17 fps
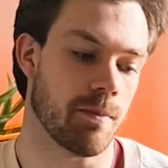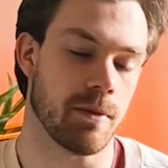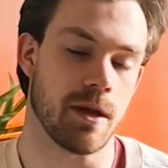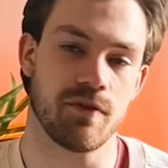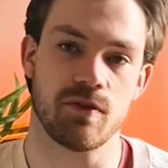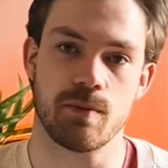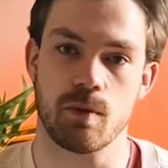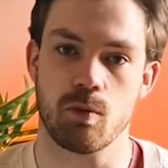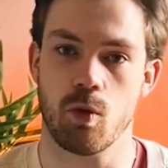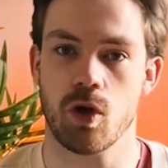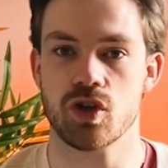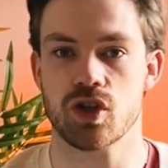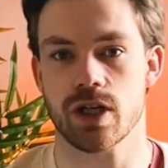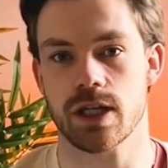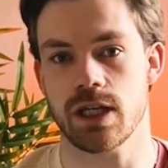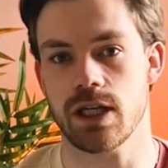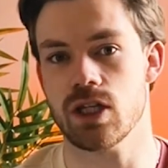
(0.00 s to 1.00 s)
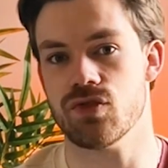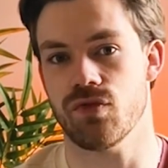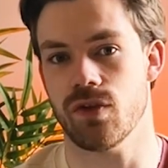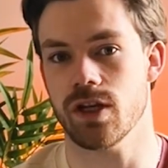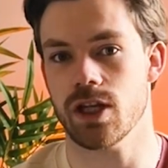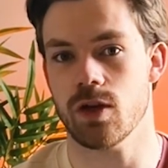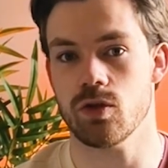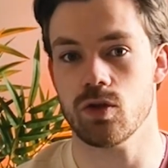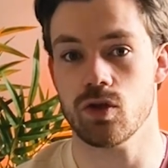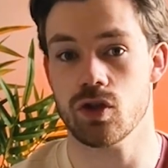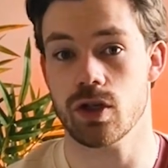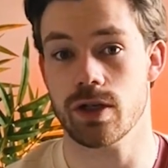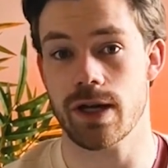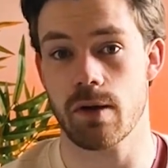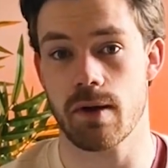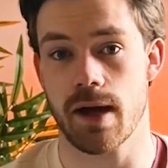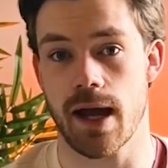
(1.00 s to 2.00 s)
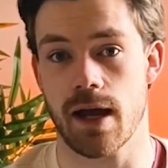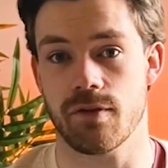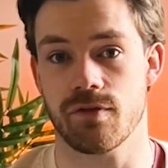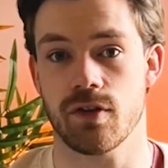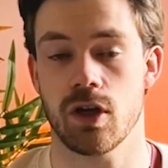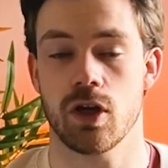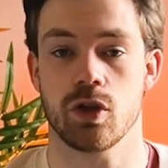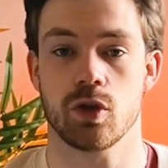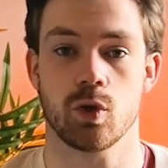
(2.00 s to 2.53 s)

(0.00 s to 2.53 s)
If you've been watching each video, you should now have